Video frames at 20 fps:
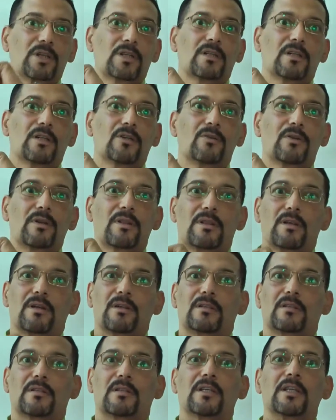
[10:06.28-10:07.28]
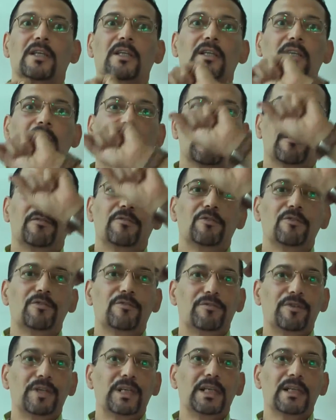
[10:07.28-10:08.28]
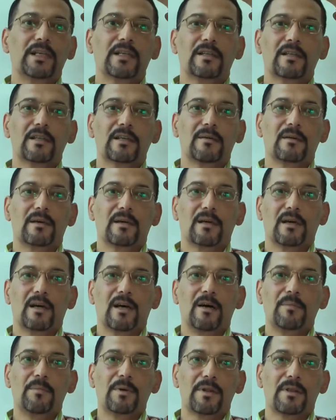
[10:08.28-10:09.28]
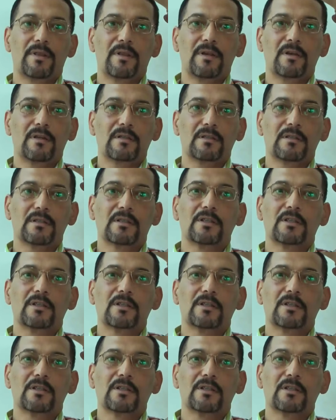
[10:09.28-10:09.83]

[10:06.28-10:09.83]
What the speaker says: in the lower third. If you fail in the upper third,